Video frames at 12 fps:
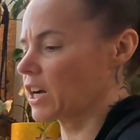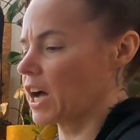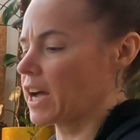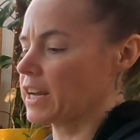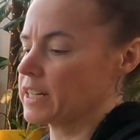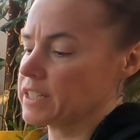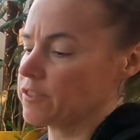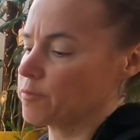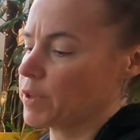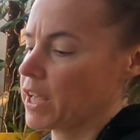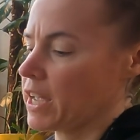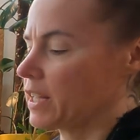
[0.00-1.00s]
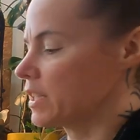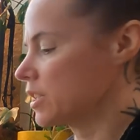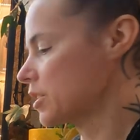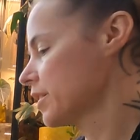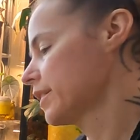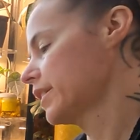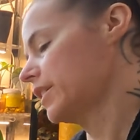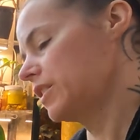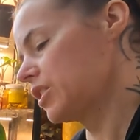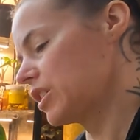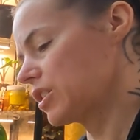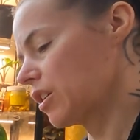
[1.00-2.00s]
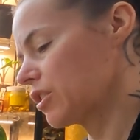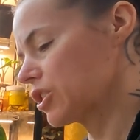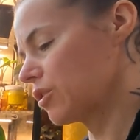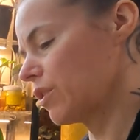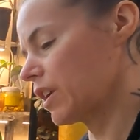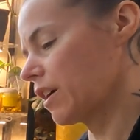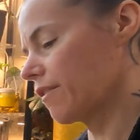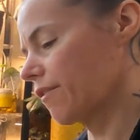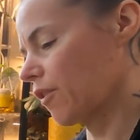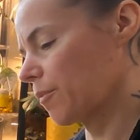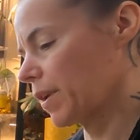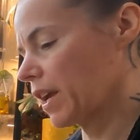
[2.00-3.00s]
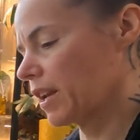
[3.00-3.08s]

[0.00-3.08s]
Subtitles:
kinds of plants just aren't doing it for me